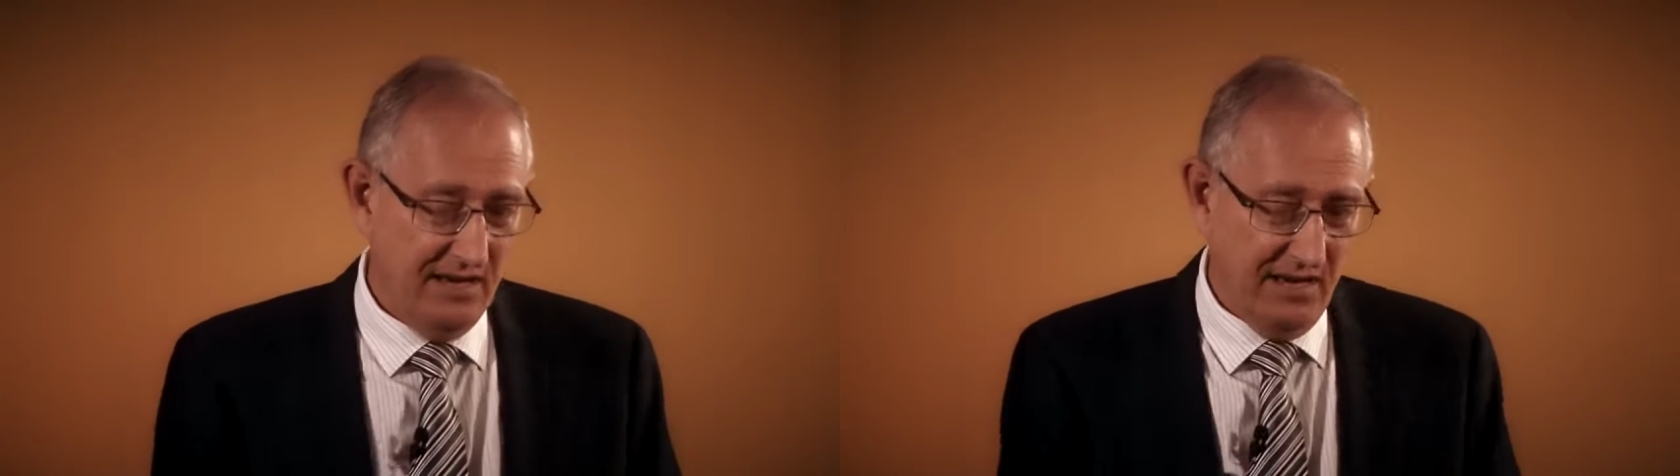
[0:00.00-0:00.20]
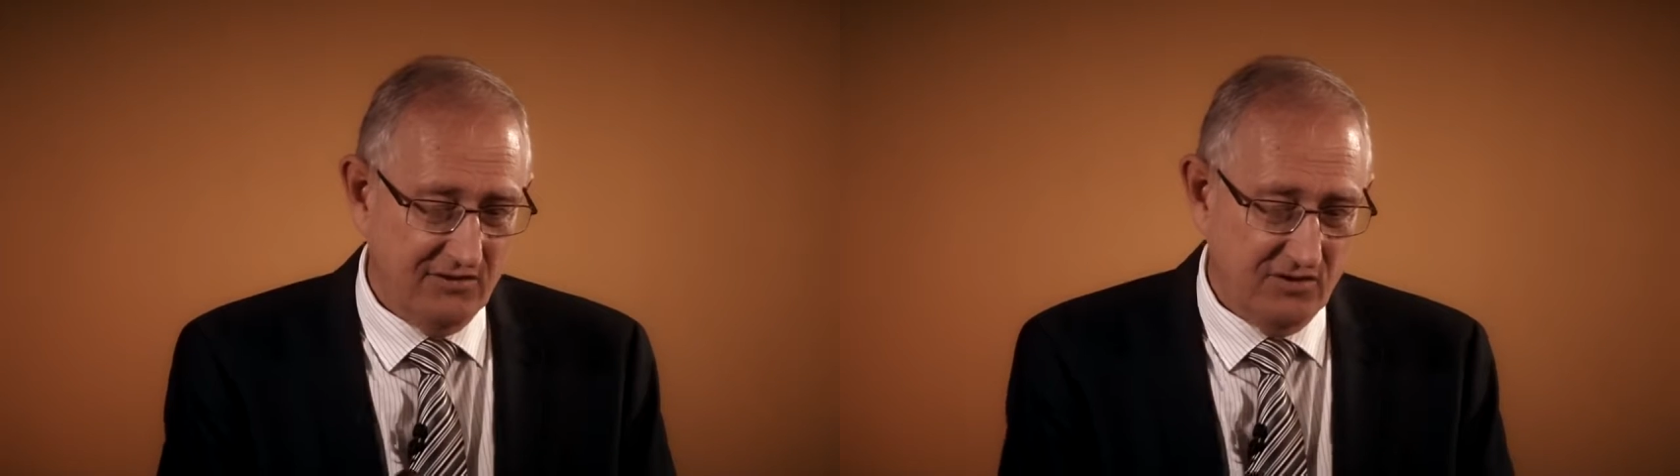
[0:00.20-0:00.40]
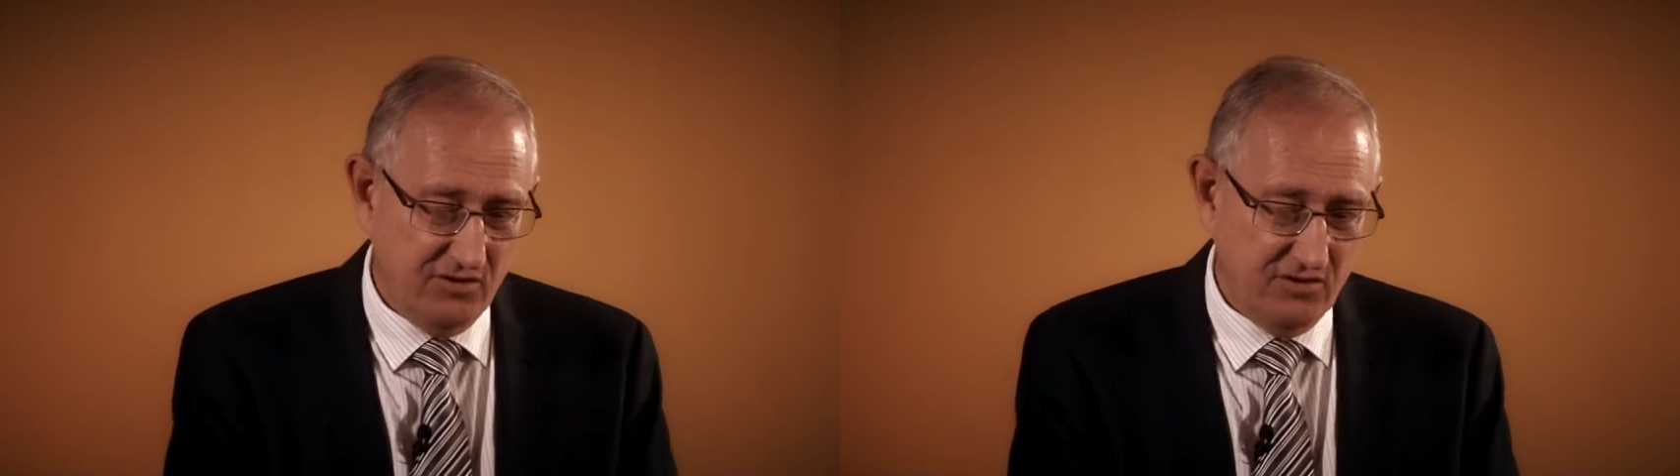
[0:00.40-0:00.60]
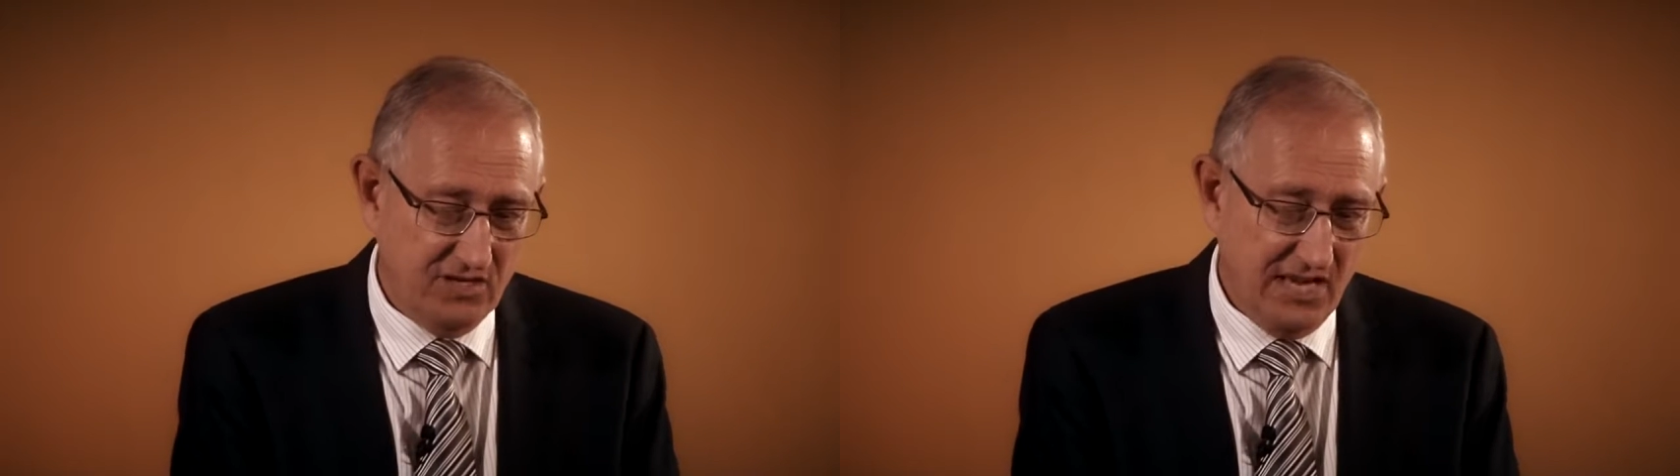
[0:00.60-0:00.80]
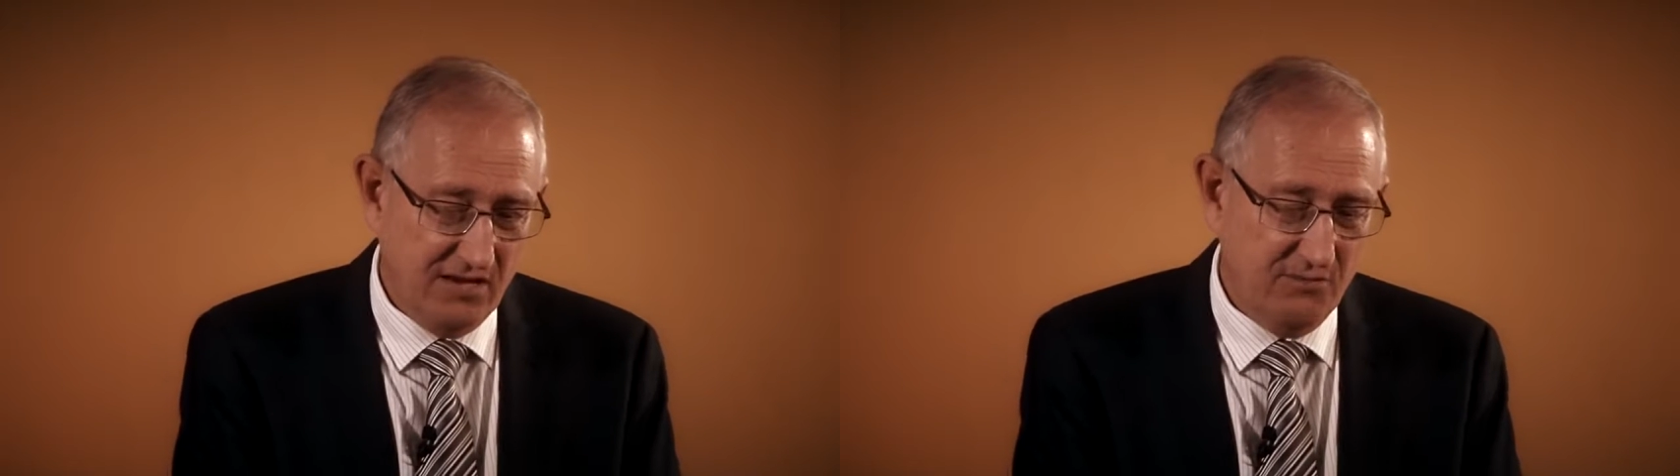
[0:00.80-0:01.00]
And so the
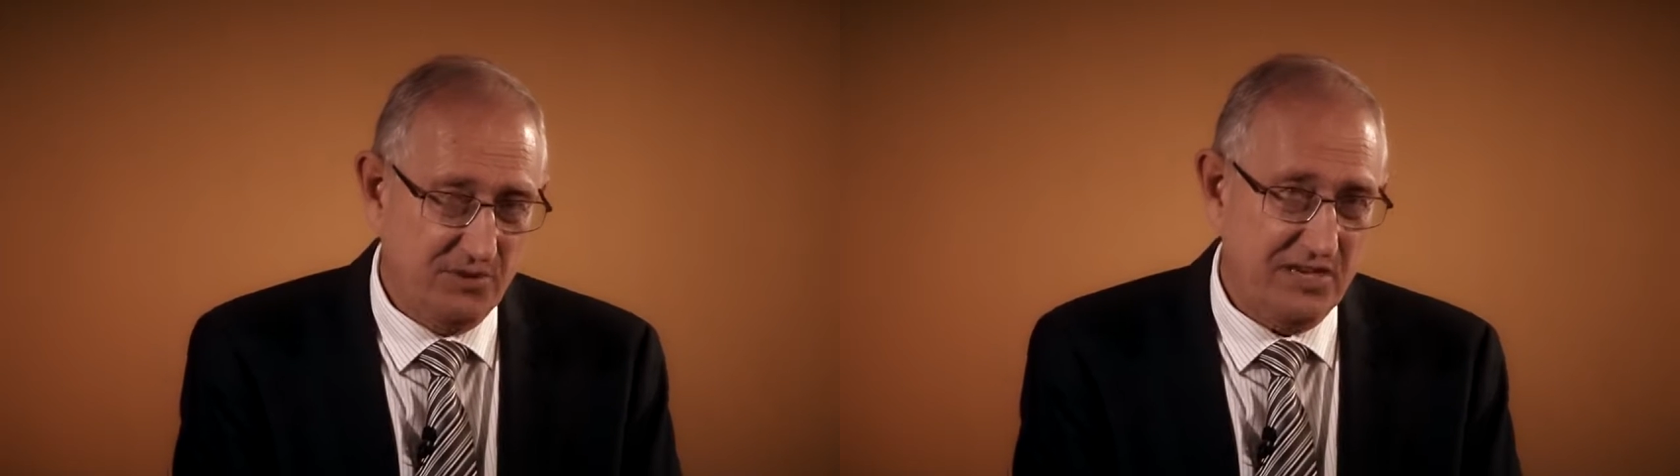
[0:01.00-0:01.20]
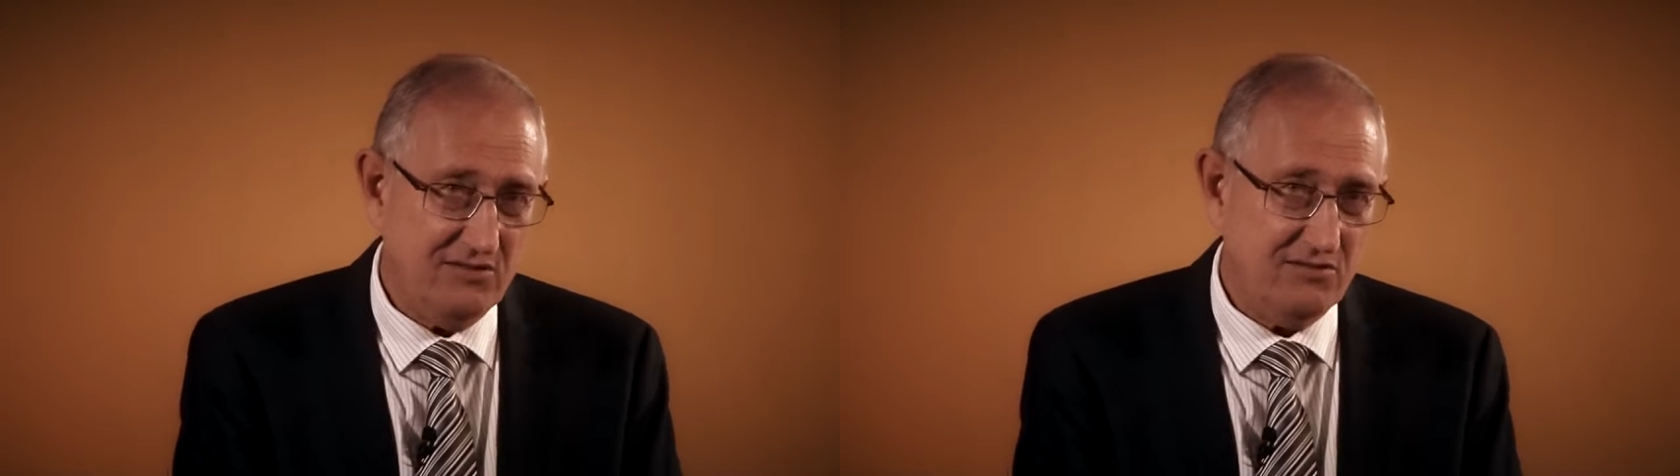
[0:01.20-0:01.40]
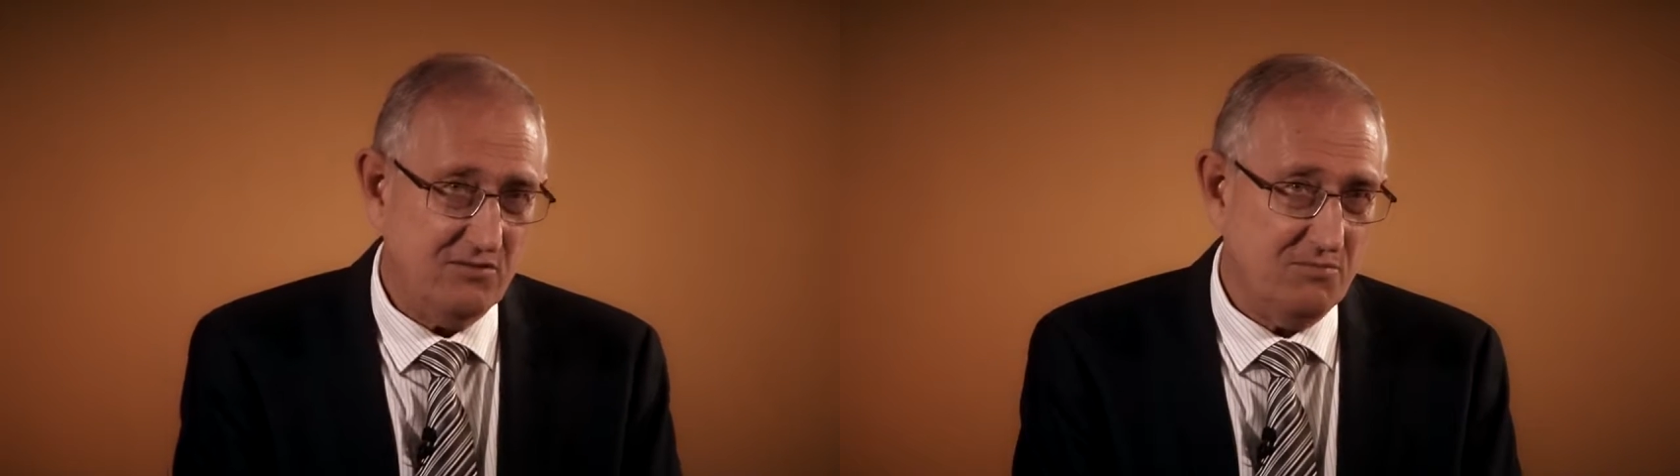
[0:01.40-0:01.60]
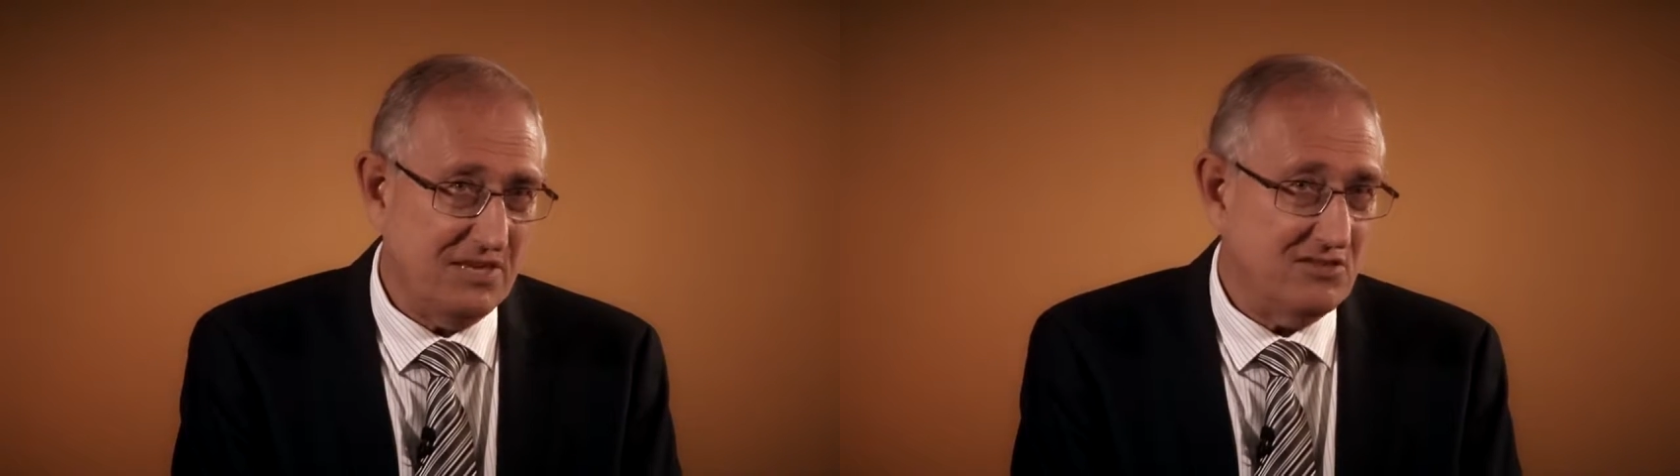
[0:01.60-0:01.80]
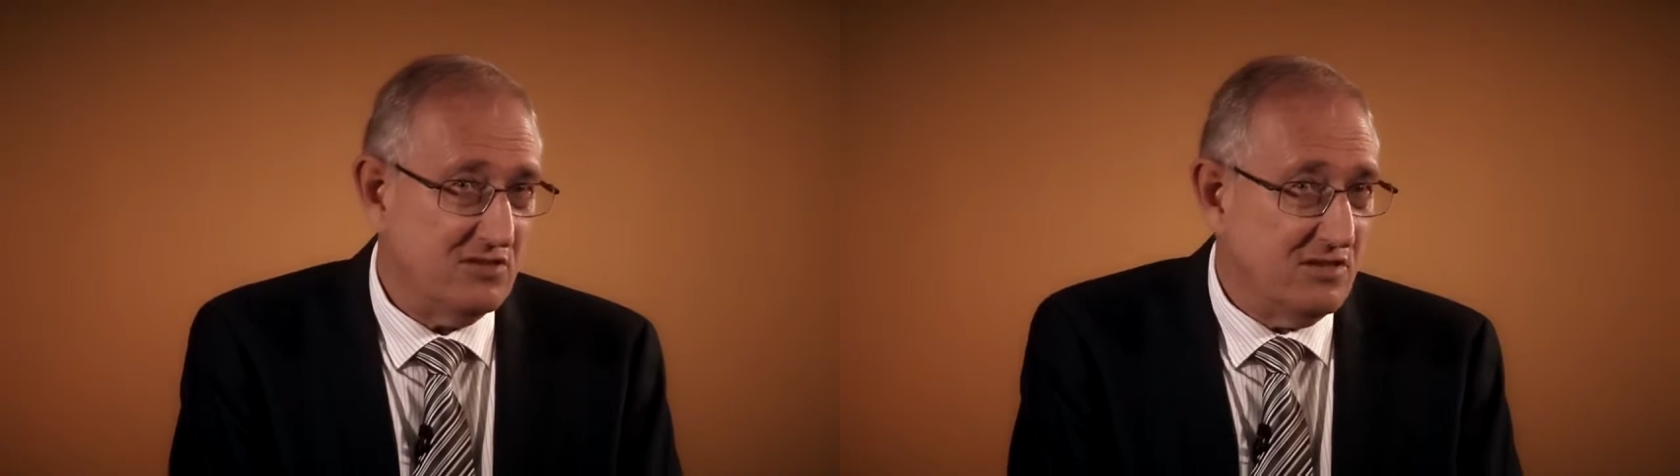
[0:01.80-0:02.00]
second beast
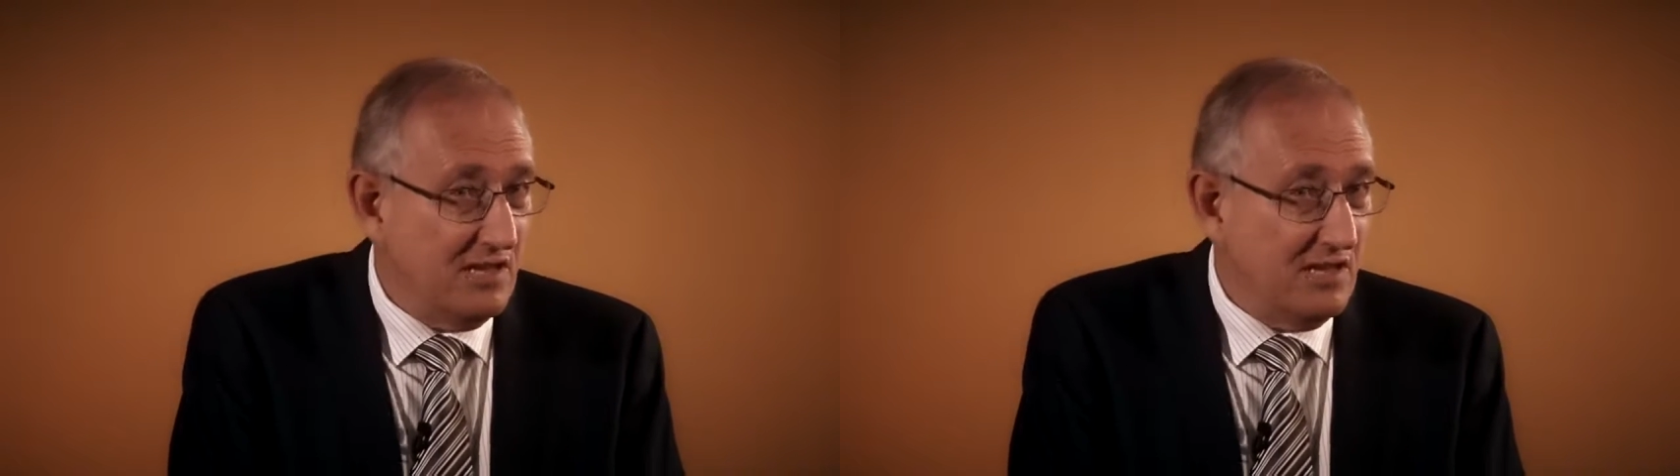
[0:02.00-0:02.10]
must,